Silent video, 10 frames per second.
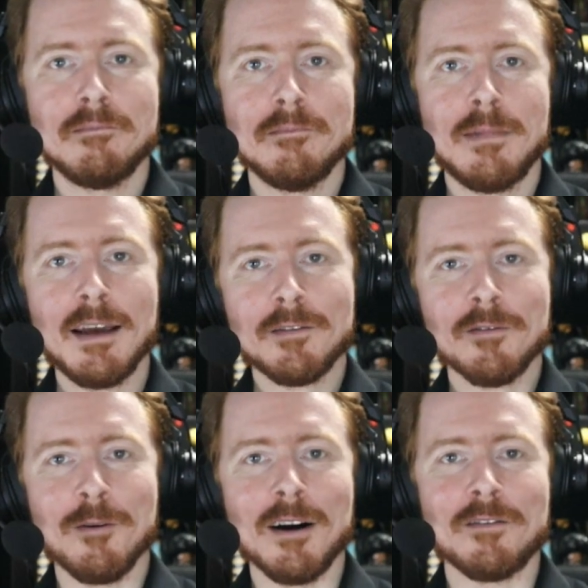Thanks for
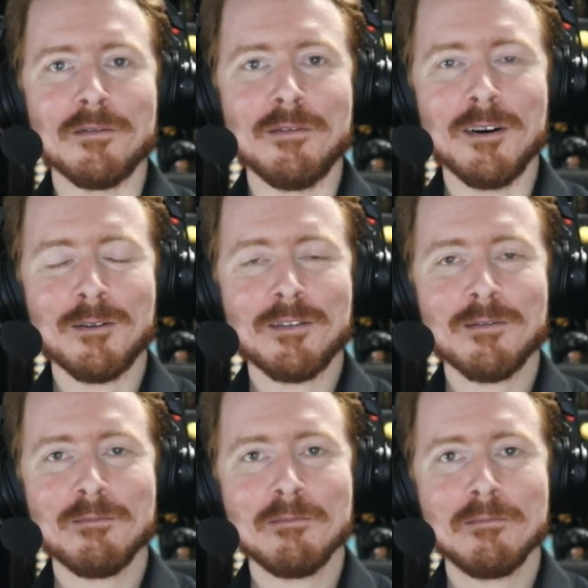watching, folks.
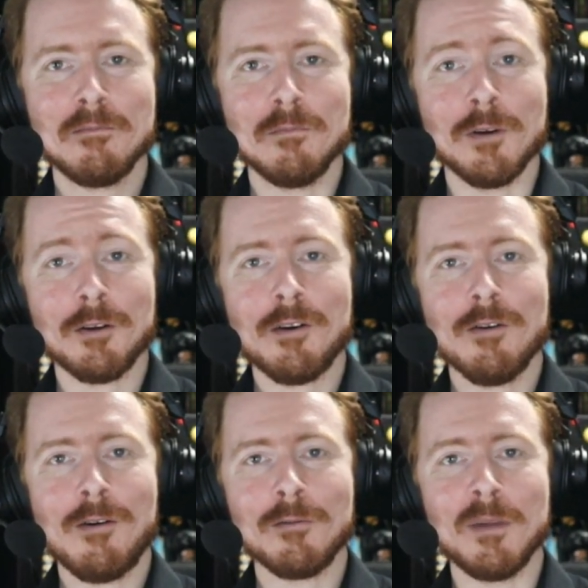What are your
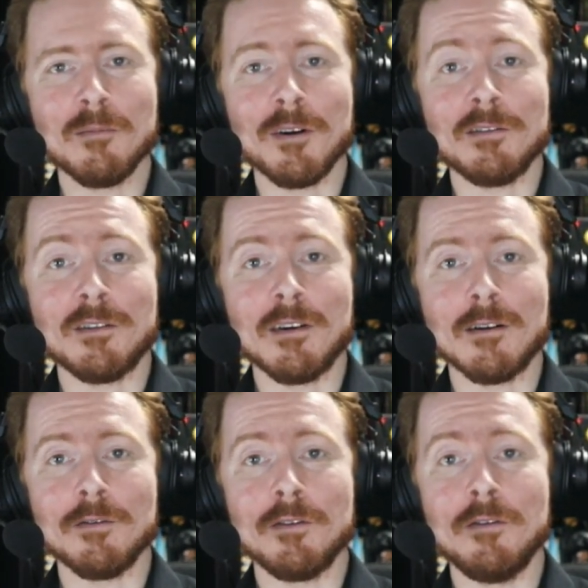own memories of
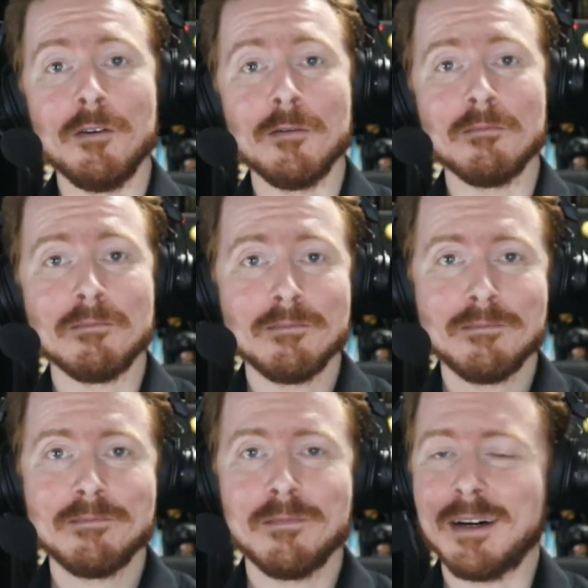Tunnels of Doom?
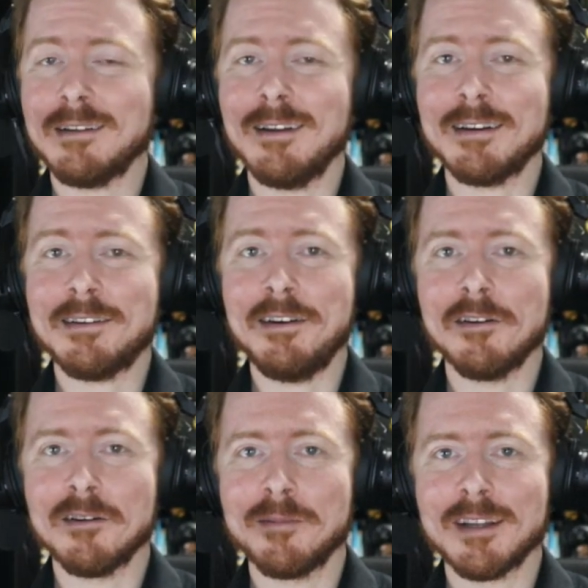I'd like to hear
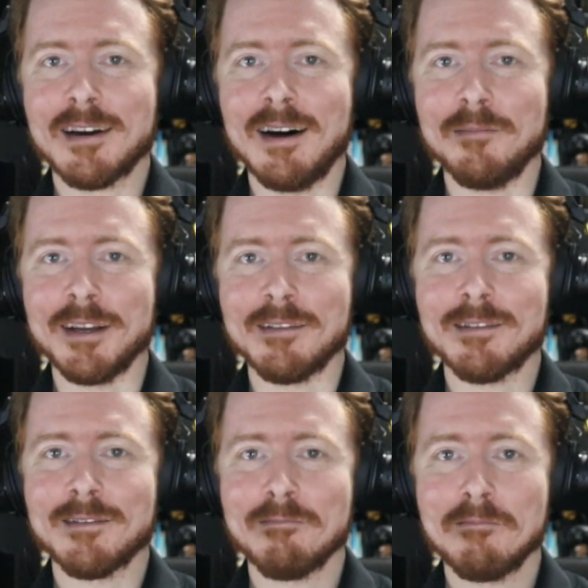them in the
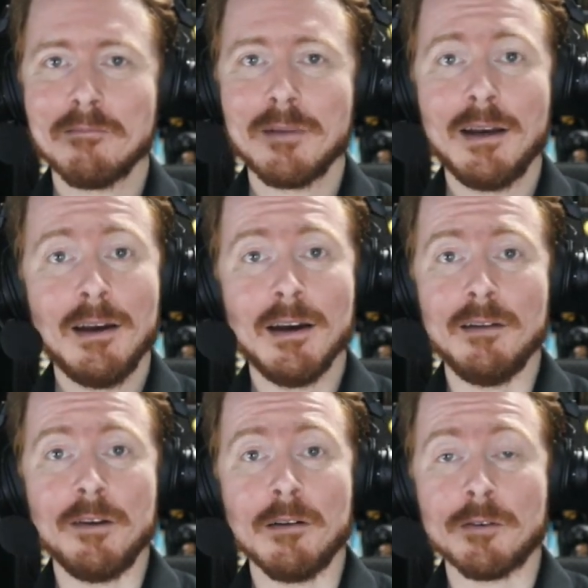comments. Have
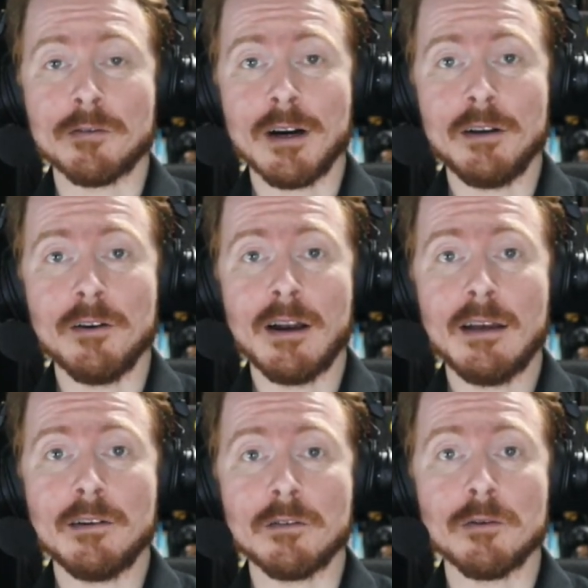you ever tried your
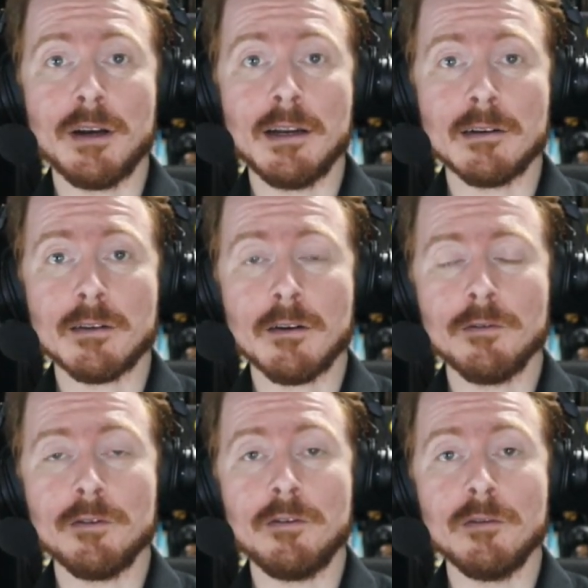hand at creating Tunnels
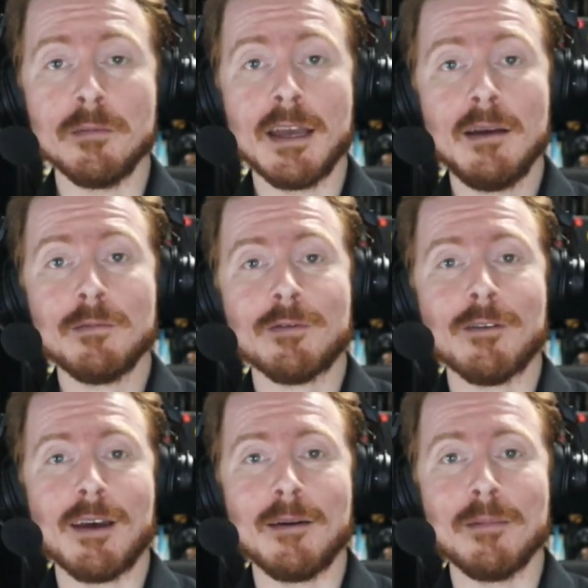of Doom games, for
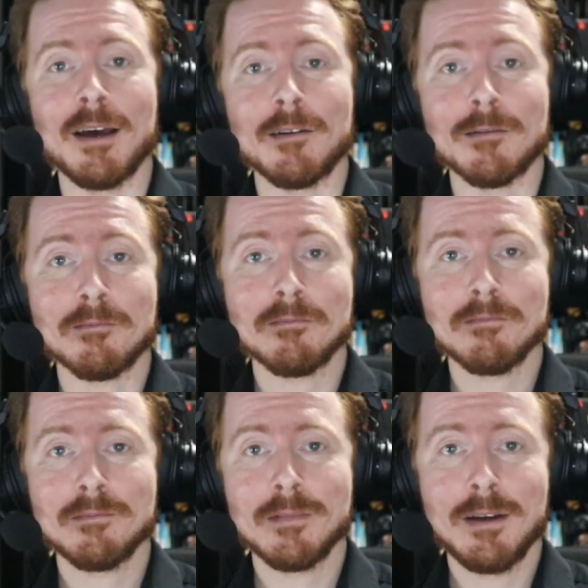that matter?
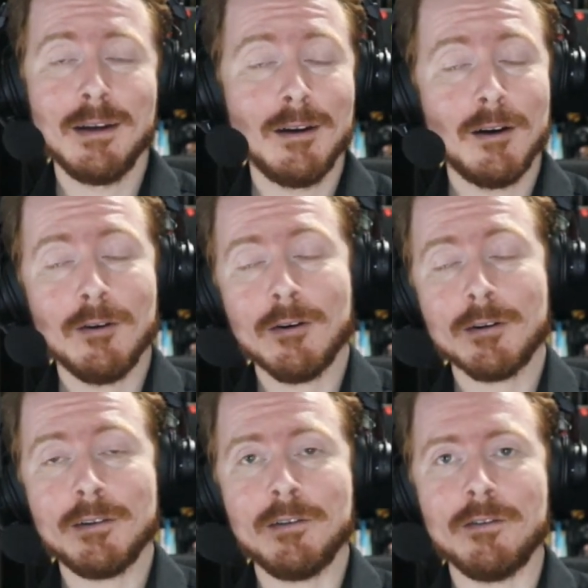Or
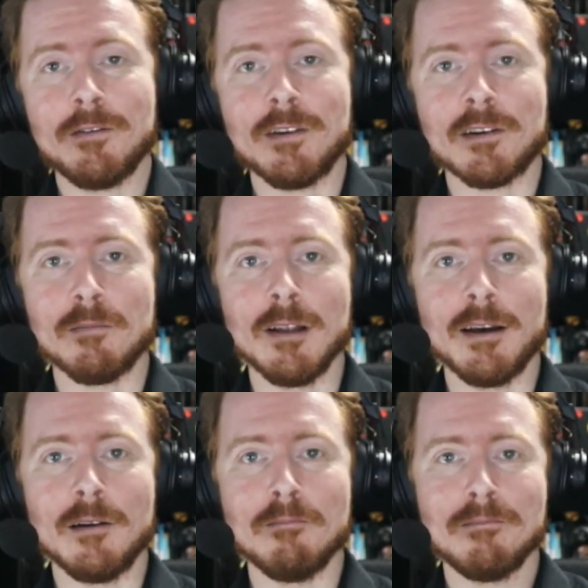did you just stick to playing them?